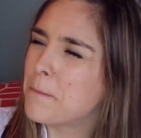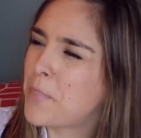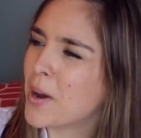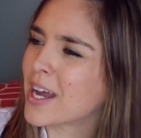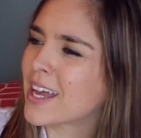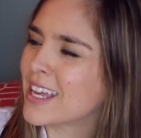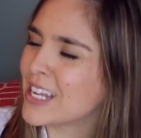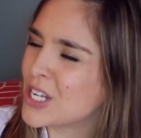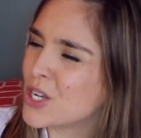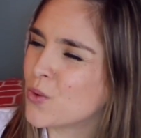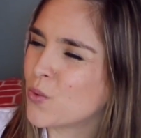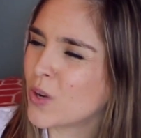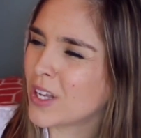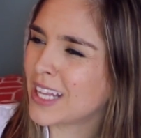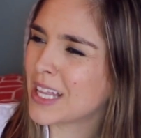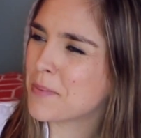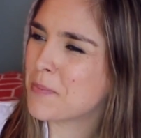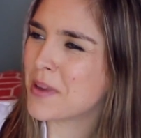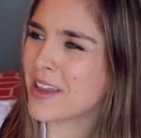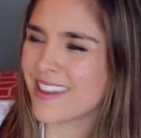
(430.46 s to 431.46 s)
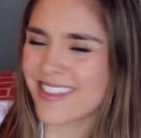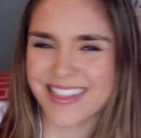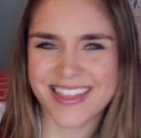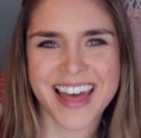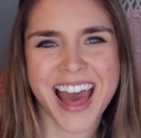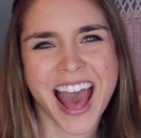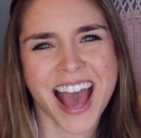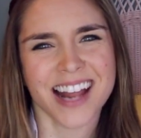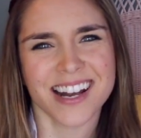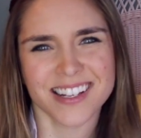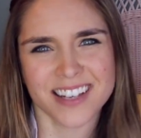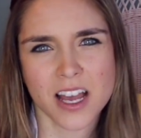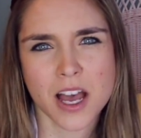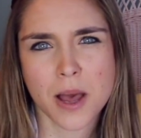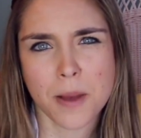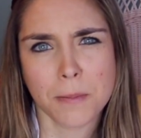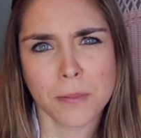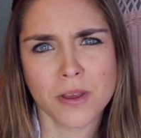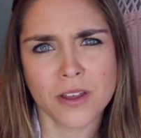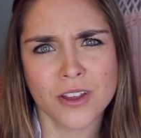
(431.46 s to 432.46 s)
But can you really be that
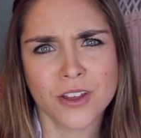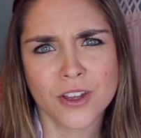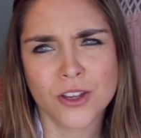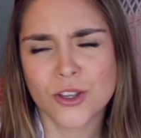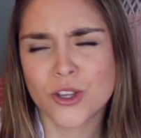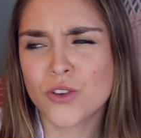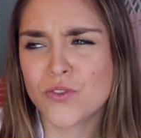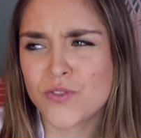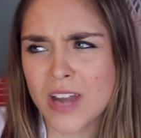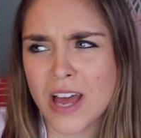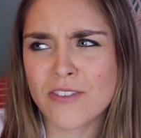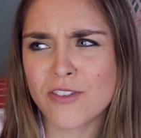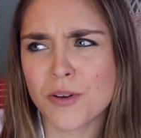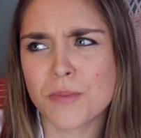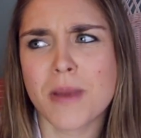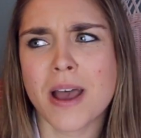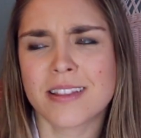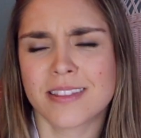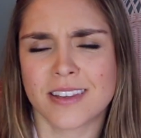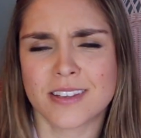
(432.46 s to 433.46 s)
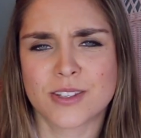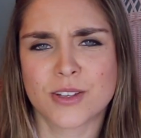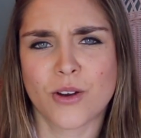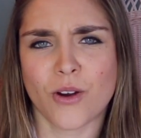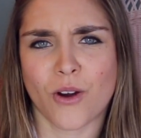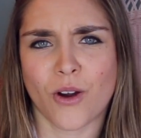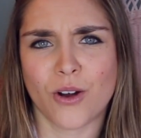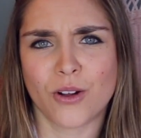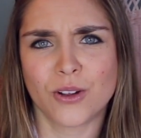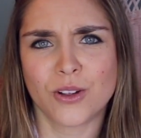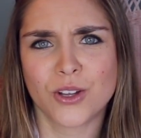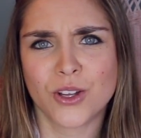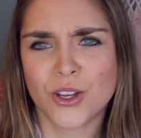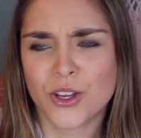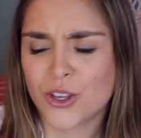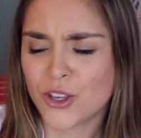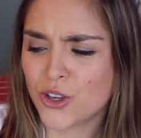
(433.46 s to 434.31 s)
dumb? You've never met this girl.